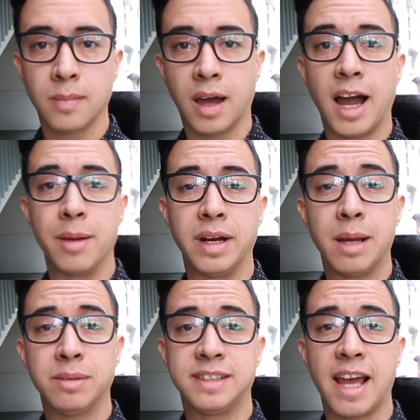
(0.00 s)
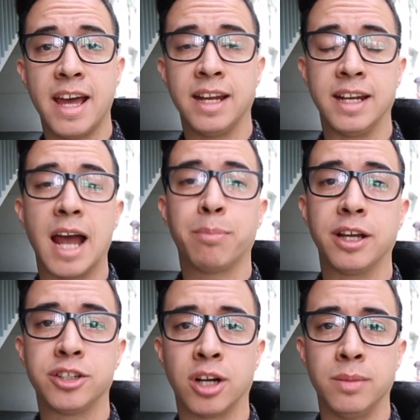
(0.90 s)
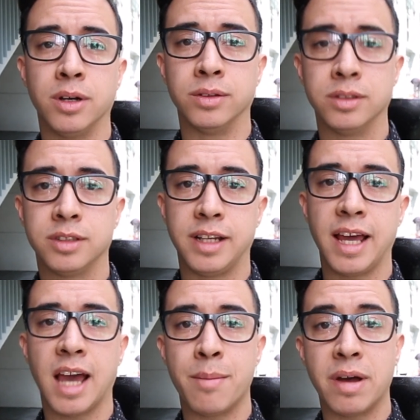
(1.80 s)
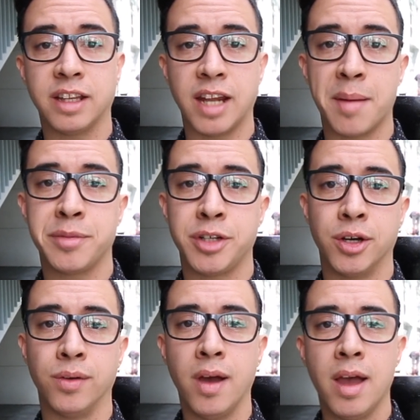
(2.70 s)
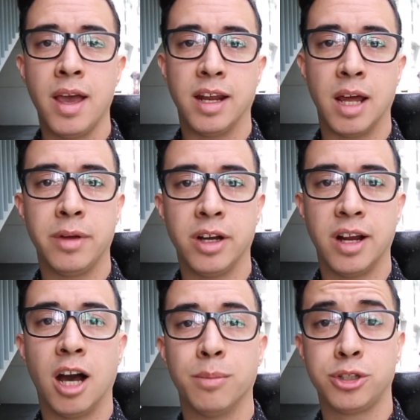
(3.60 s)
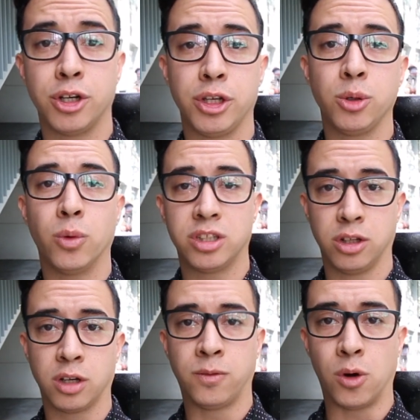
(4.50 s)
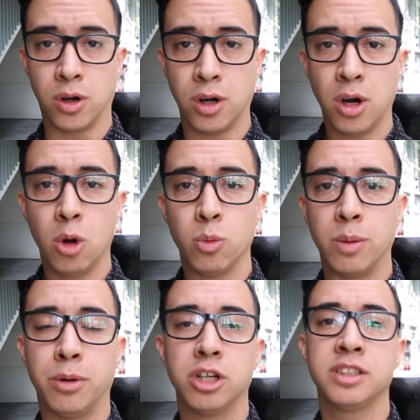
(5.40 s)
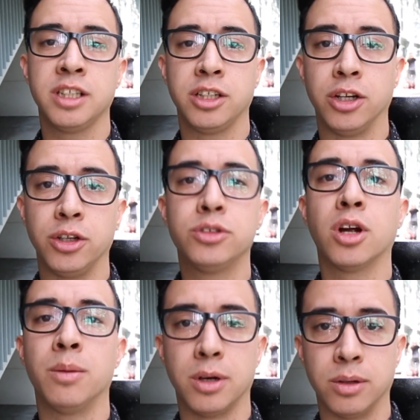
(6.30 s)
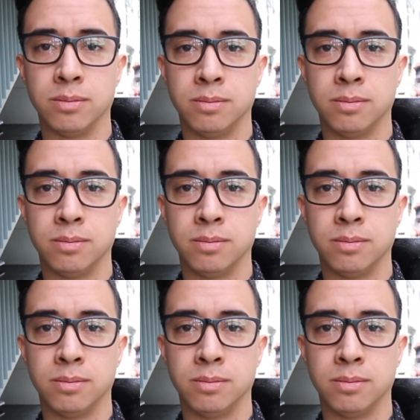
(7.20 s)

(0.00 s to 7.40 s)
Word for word: Hi, my name is Dan and I play trombone. Today I'm at the NAMM show and I'm here to help show you what to look for when purchasing your new trombone.